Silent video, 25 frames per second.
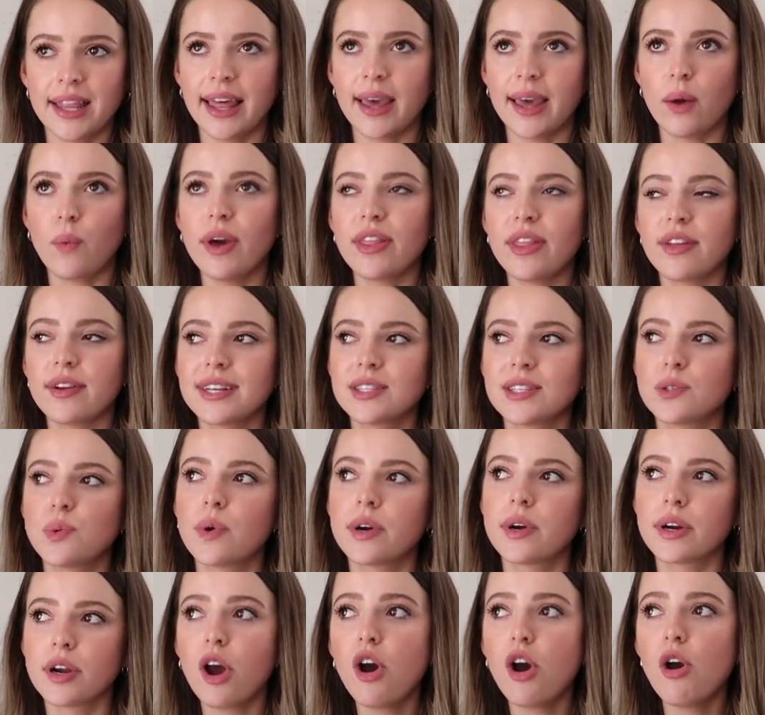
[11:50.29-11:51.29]
Like whether it's
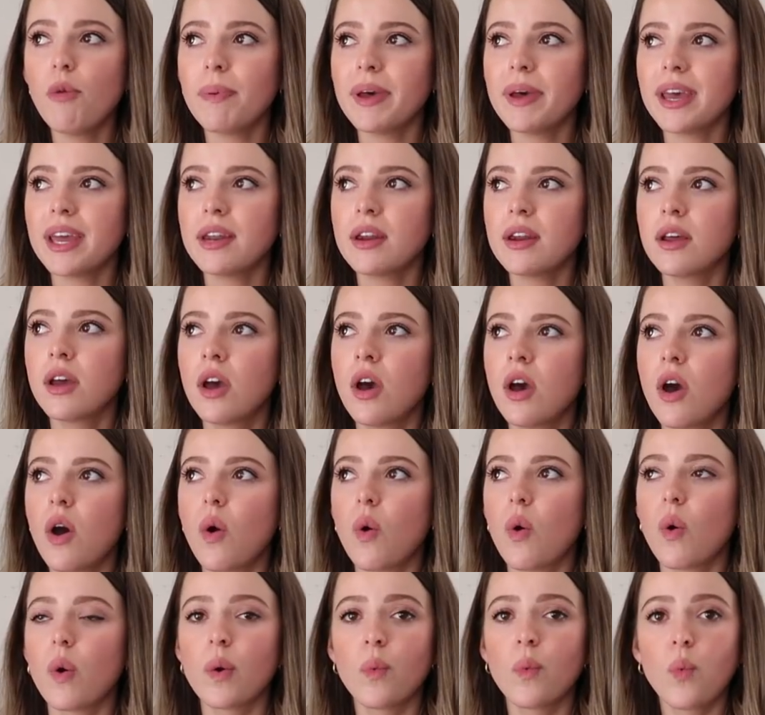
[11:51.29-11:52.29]
worn open
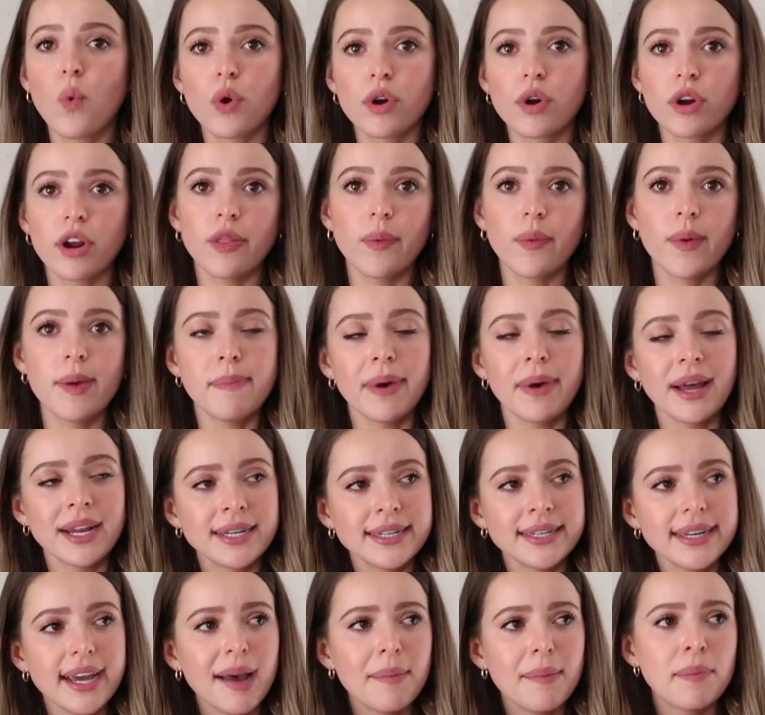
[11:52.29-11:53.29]
or worn all the way
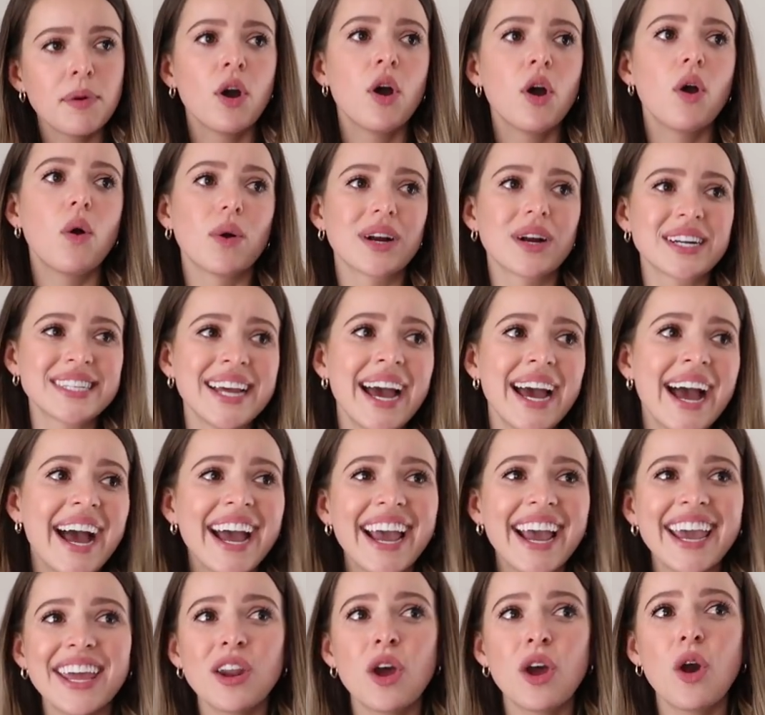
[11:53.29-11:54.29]
buttoned up or
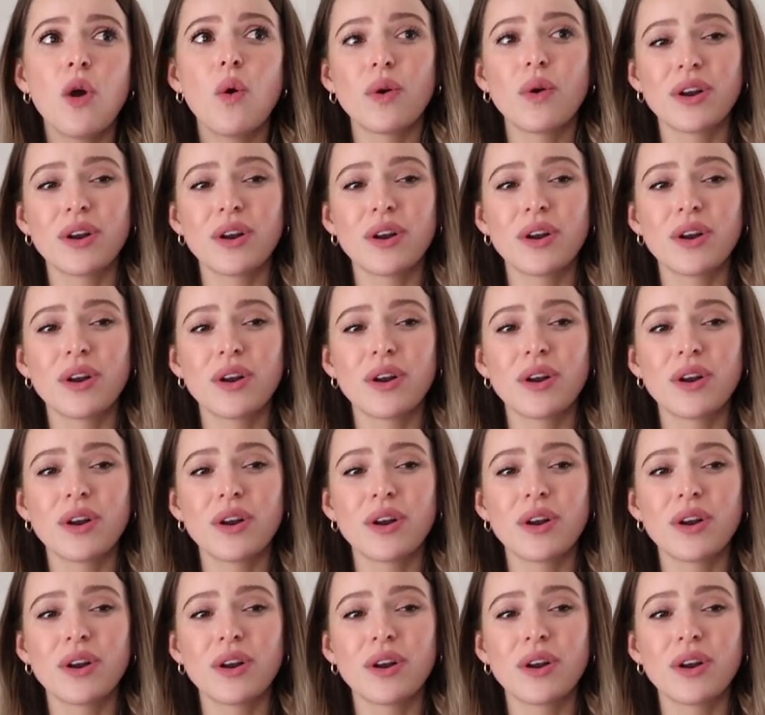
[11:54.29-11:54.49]
tied